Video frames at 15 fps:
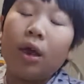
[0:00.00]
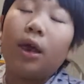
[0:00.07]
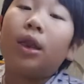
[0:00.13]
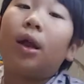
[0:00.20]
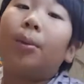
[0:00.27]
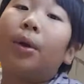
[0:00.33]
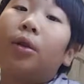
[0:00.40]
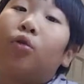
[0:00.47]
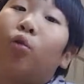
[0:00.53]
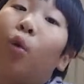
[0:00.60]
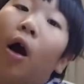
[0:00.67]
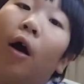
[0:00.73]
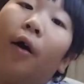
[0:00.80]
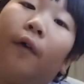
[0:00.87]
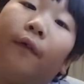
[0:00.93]
Number
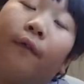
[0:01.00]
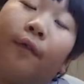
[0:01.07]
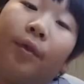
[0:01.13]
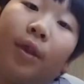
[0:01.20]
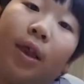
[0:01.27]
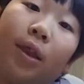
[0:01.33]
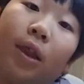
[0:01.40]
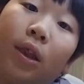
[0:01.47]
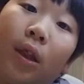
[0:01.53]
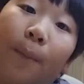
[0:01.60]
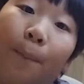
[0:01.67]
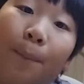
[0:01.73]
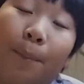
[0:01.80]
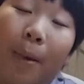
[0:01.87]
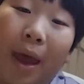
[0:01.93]
12. This is a
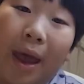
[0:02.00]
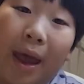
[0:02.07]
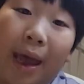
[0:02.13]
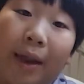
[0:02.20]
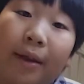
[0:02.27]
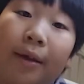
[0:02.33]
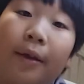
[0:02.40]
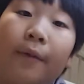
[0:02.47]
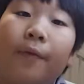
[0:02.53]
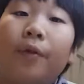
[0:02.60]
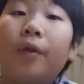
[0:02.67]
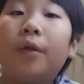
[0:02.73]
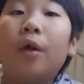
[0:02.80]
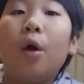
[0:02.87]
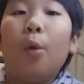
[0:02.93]
bed.
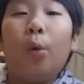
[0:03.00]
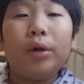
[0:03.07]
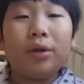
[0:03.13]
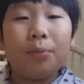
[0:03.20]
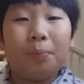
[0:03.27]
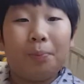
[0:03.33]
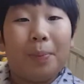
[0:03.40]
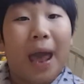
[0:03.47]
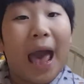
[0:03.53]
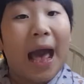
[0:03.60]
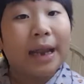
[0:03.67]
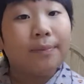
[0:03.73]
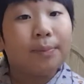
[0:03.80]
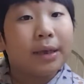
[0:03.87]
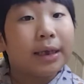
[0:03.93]
What do
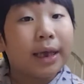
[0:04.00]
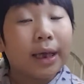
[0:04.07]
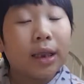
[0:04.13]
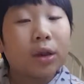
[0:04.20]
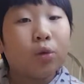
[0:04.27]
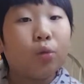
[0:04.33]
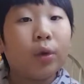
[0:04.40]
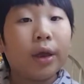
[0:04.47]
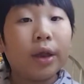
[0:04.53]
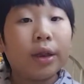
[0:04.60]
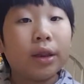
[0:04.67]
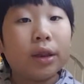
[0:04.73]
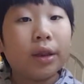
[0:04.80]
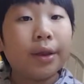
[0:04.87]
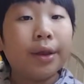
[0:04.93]
bed begins
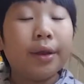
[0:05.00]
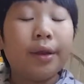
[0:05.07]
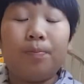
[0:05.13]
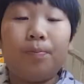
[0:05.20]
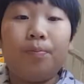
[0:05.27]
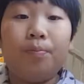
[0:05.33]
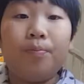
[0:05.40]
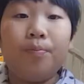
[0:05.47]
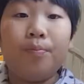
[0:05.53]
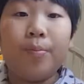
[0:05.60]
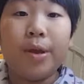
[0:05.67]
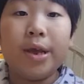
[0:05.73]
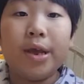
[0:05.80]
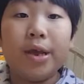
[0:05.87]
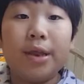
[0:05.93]
with?
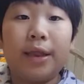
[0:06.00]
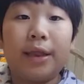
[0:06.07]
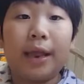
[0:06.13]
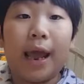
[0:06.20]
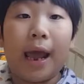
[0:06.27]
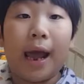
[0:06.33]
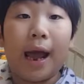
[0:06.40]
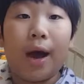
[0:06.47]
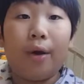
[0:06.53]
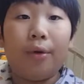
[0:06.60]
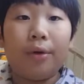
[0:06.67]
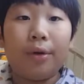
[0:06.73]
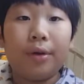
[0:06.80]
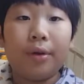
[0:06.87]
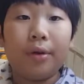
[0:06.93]
B
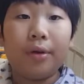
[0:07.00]
sound.